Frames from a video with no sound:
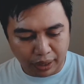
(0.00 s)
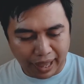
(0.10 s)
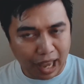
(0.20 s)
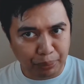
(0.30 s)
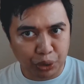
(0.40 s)

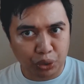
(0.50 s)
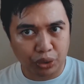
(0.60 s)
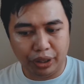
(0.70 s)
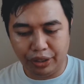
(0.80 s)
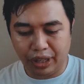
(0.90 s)

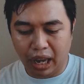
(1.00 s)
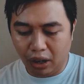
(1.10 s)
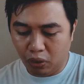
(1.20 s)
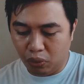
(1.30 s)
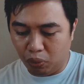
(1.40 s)
Aperture is
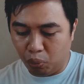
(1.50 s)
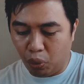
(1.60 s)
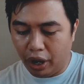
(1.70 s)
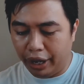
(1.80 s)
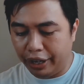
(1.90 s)
how
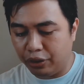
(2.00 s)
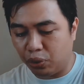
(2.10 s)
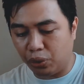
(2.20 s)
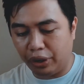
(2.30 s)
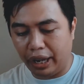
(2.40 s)
wide
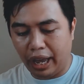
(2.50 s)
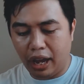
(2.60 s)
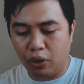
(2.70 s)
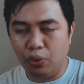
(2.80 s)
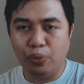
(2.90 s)
or
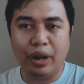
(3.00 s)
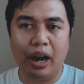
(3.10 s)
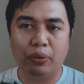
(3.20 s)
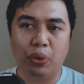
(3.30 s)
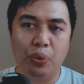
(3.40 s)
how
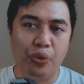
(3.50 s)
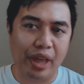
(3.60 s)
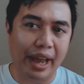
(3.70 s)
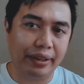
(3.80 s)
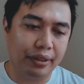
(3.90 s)
narrow
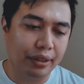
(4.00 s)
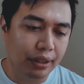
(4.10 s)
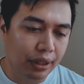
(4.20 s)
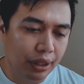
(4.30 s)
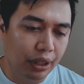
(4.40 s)
that
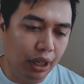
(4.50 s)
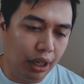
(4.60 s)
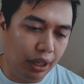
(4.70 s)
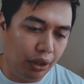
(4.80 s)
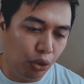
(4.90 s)

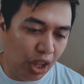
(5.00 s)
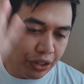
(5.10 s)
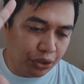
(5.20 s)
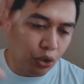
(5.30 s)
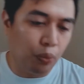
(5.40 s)

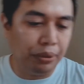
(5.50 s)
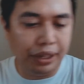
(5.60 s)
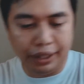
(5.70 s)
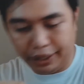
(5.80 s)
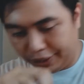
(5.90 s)
lens
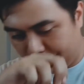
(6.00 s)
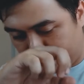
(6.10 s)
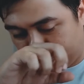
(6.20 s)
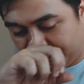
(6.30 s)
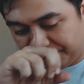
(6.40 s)
opening
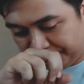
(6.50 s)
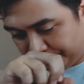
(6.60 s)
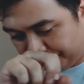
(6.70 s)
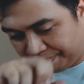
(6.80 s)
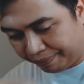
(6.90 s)
is.
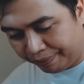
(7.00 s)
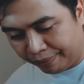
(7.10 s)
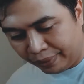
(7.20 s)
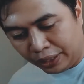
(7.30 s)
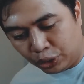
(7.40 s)

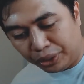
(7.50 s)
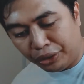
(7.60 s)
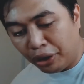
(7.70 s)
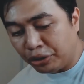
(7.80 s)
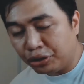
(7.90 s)
So it
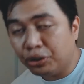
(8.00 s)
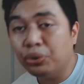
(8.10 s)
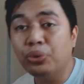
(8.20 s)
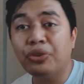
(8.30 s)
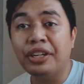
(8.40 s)
does
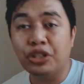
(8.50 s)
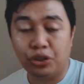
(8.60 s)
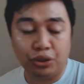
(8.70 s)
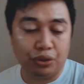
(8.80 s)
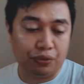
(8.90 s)
two things
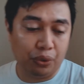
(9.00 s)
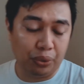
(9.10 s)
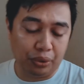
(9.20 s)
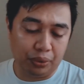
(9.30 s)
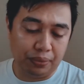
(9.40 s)
to your photo.